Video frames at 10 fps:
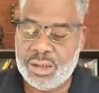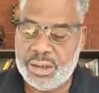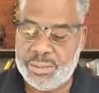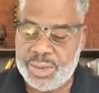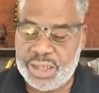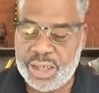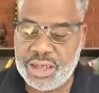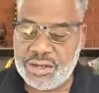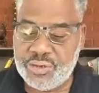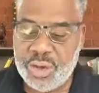It
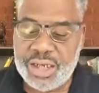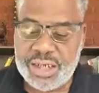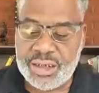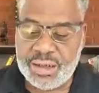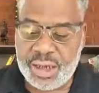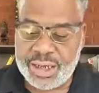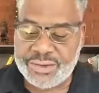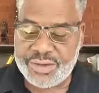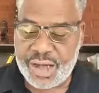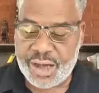begins reading
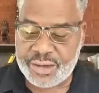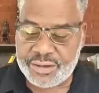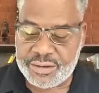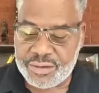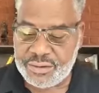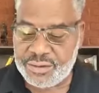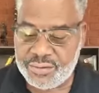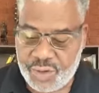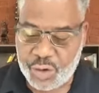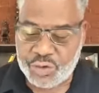as thus,
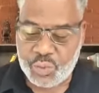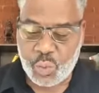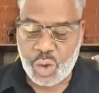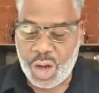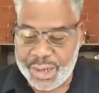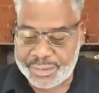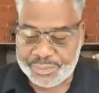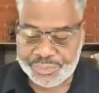verse 1.